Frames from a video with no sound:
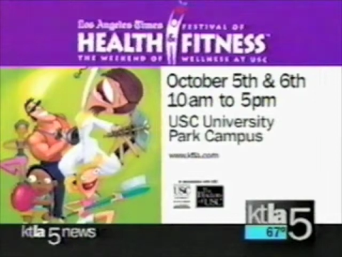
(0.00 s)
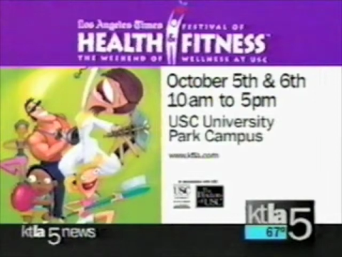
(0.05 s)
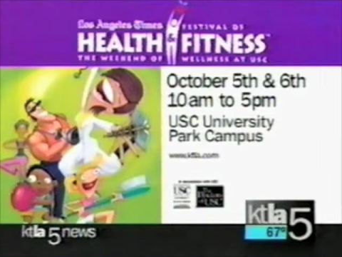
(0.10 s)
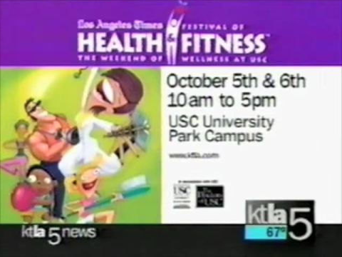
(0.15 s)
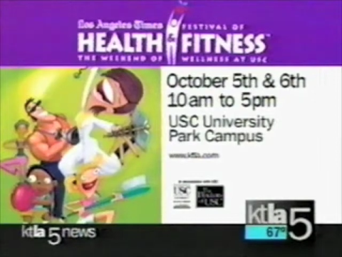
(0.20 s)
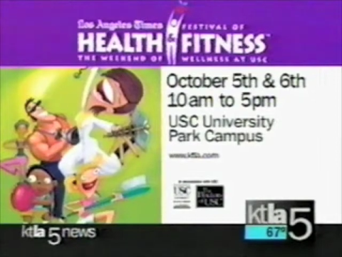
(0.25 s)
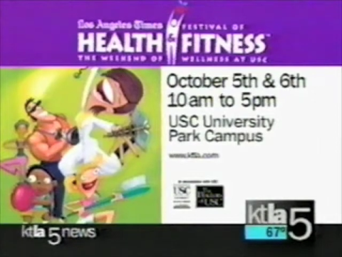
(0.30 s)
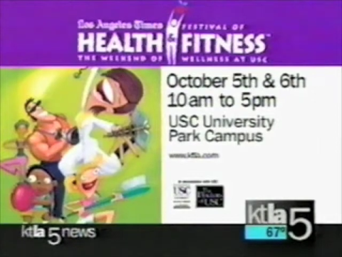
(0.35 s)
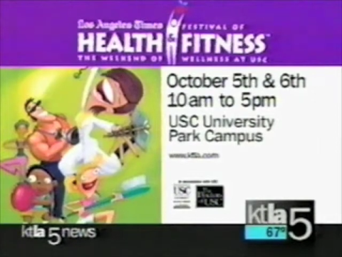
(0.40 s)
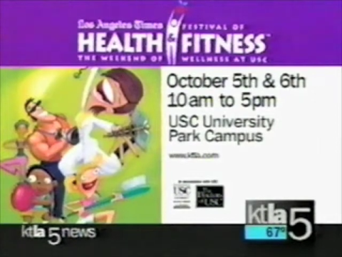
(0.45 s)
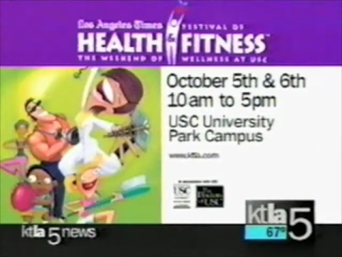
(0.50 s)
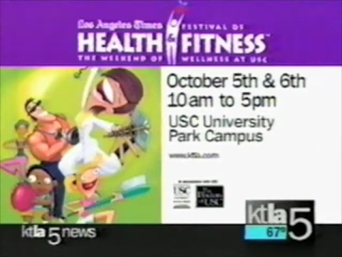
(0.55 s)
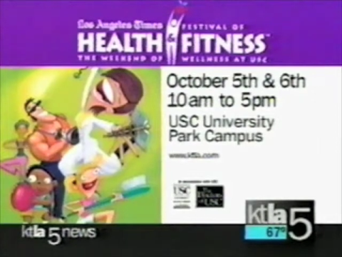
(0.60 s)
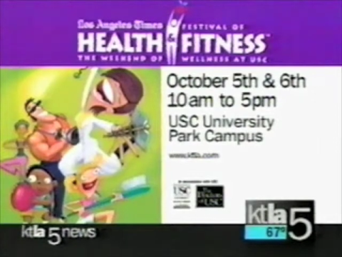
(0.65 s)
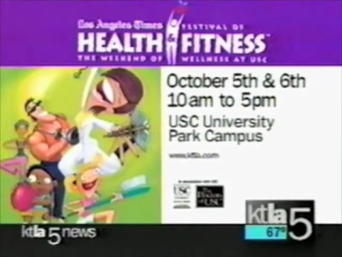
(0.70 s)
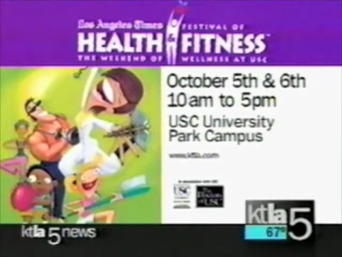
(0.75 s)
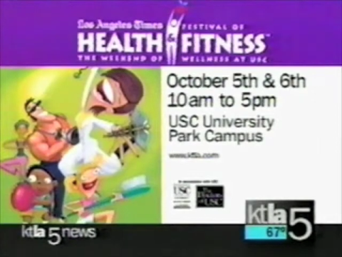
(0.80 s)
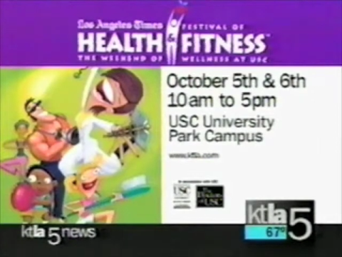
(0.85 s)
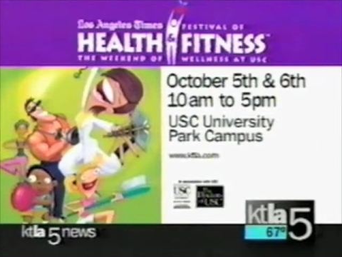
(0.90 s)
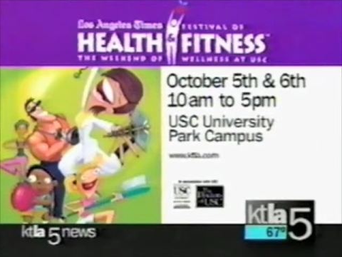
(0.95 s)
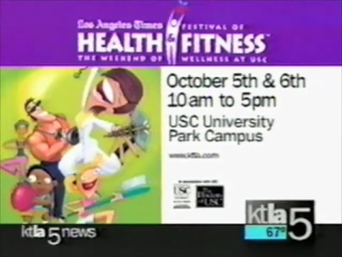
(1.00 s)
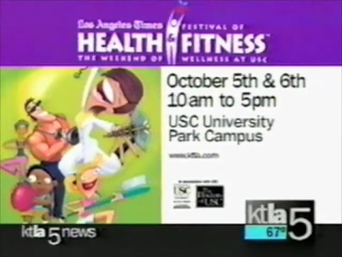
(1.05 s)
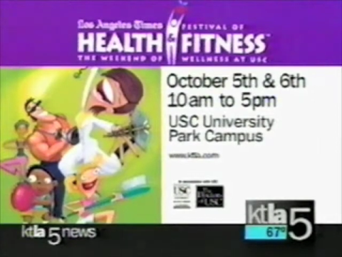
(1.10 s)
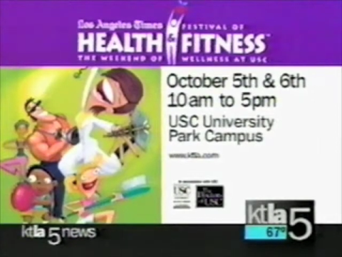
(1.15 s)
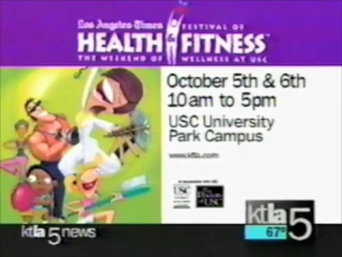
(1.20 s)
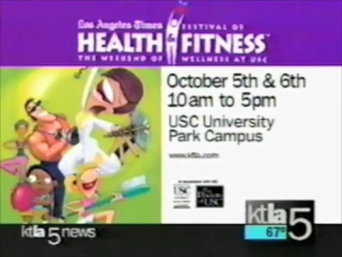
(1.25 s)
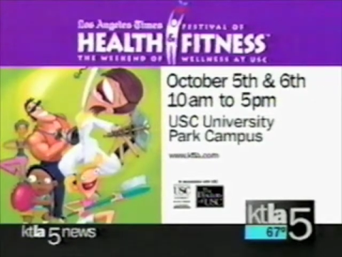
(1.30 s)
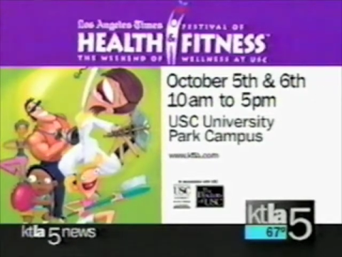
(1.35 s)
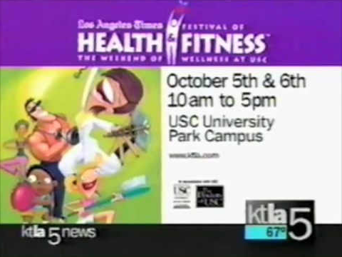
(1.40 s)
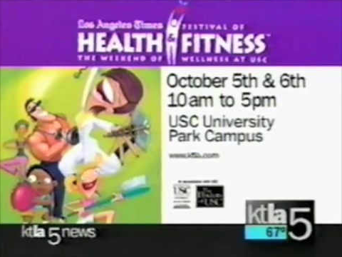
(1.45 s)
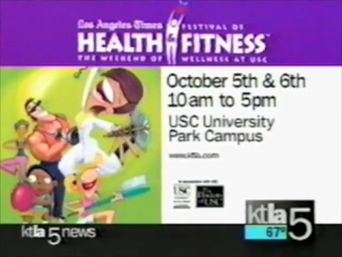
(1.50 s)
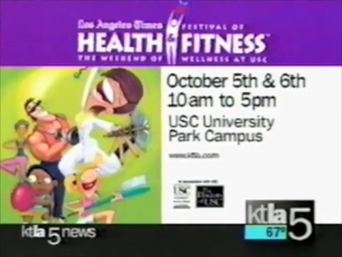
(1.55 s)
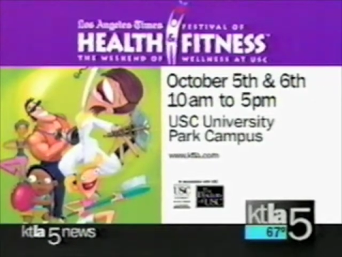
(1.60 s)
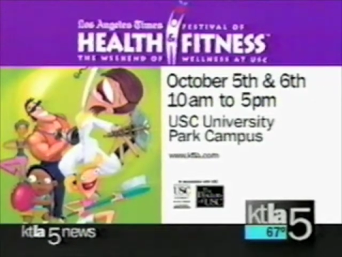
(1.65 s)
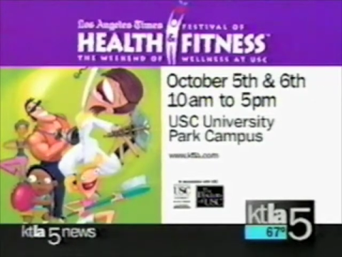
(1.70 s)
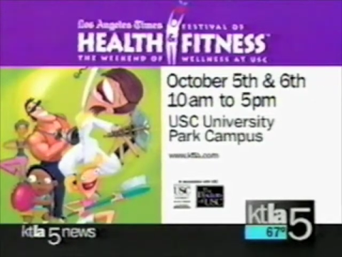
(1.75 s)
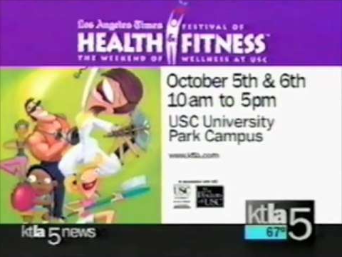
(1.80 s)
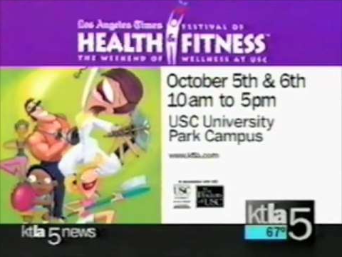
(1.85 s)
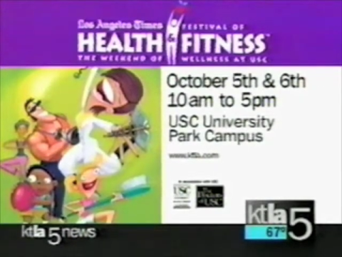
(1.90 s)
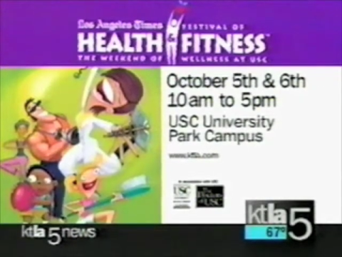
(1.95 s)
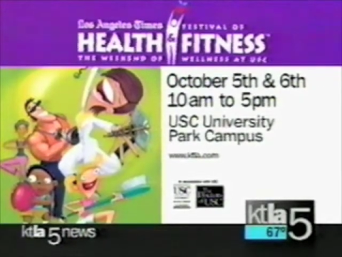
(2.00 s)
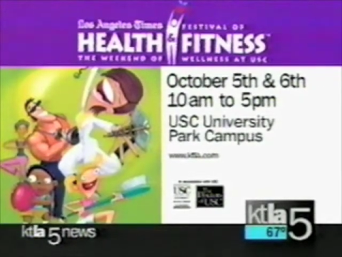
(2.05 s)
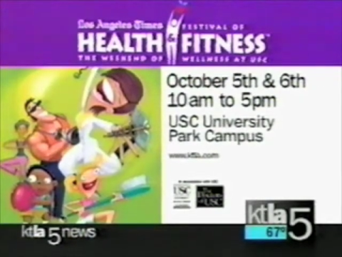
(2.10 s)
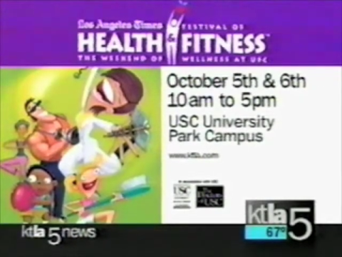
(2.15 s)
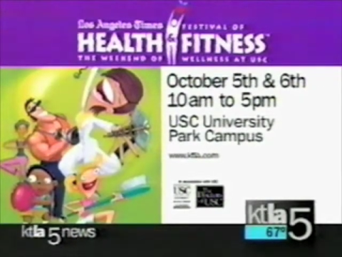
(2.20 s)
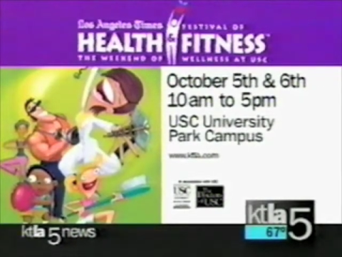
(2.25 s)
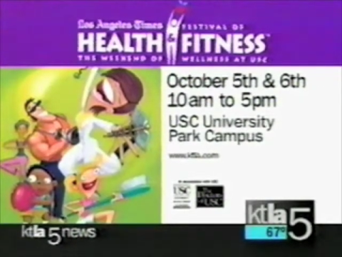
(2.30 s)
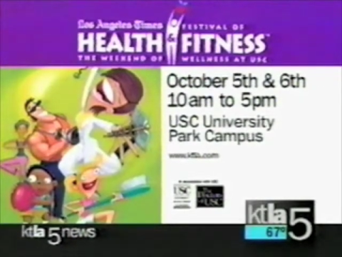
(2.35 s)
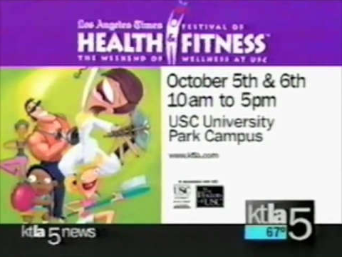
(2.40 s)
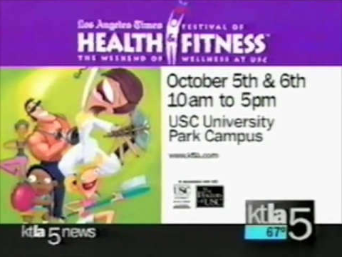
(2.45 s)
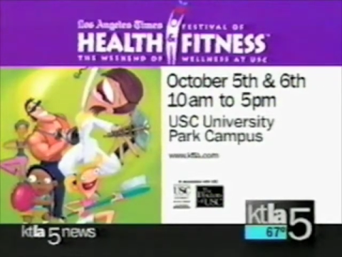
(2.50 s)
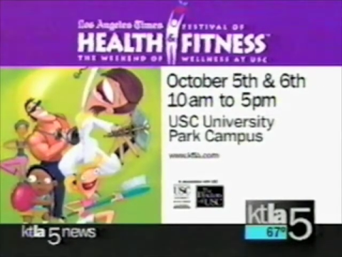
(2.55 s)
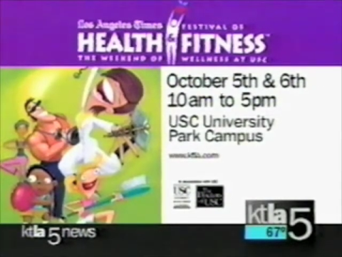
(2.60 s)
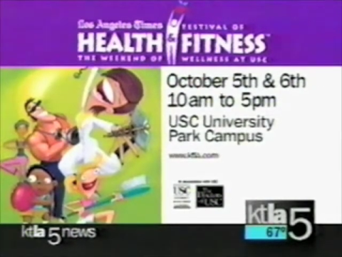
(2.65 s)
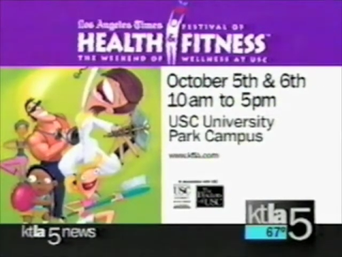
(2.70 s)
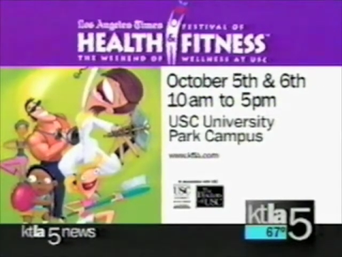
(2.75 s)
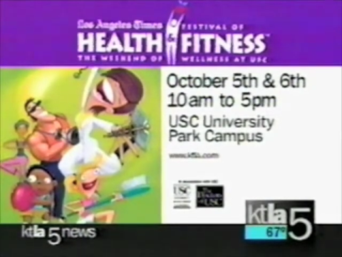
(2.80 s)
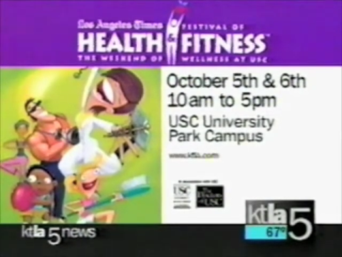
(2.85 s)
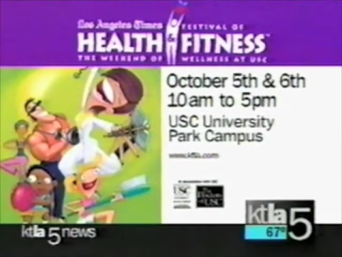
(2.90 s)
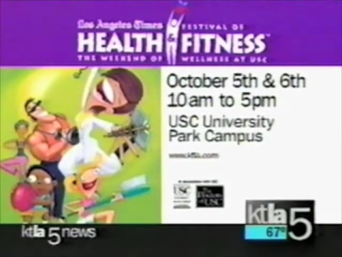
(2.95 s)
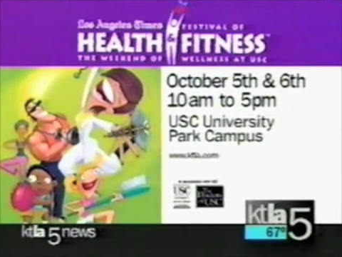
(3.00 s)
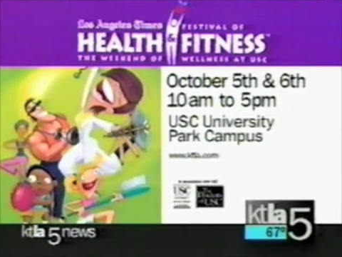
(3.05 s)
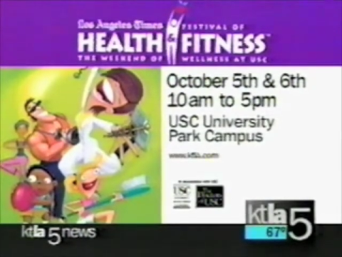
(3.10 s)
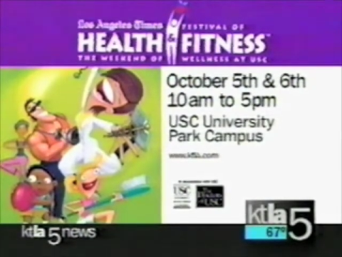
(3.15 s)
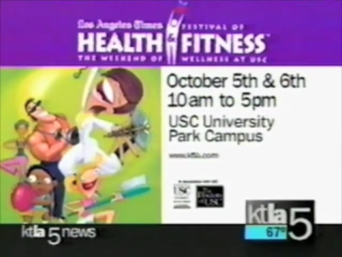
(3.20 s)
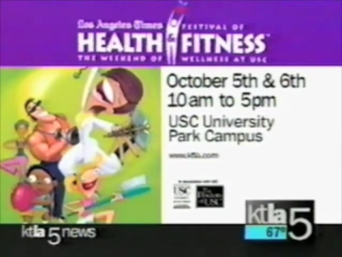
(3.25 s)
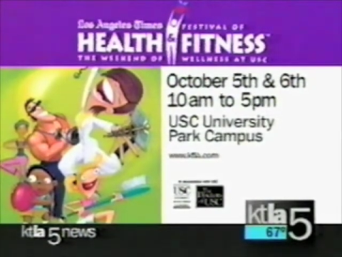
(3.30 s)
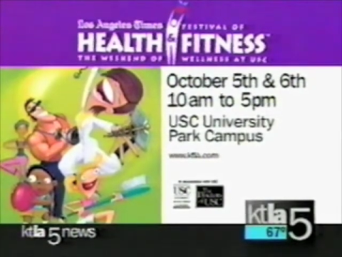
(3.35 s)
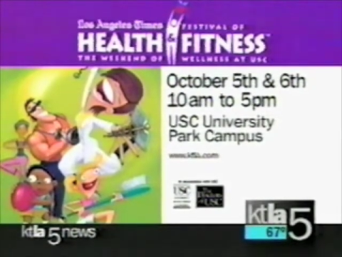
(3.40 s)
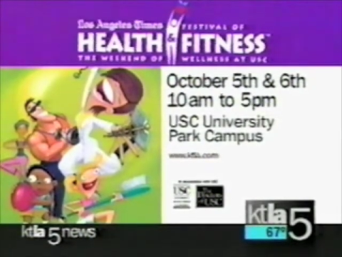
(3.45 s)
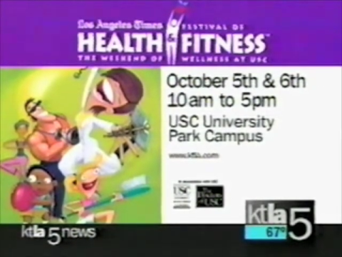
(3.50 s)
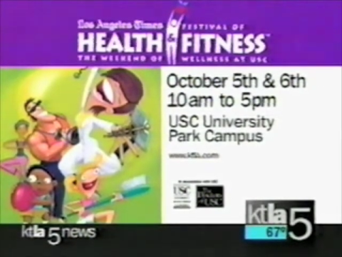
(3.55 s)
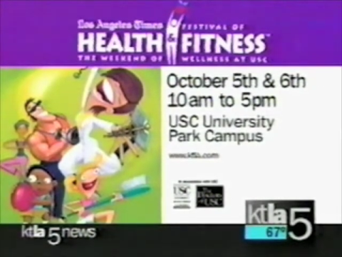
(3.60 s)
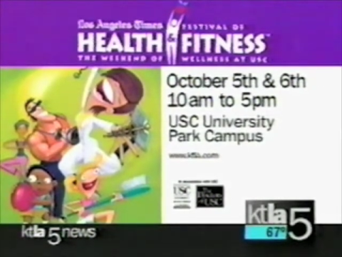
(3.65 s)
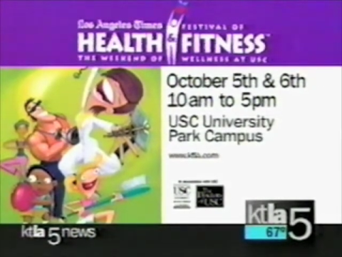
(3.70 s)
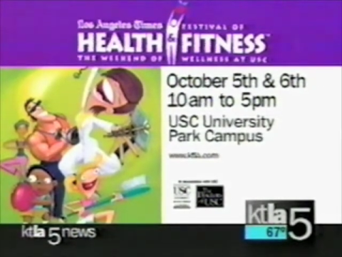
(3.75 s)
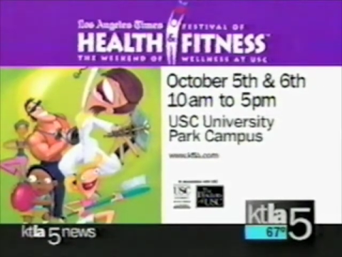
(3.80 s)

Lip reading: [unreadable: no face in view]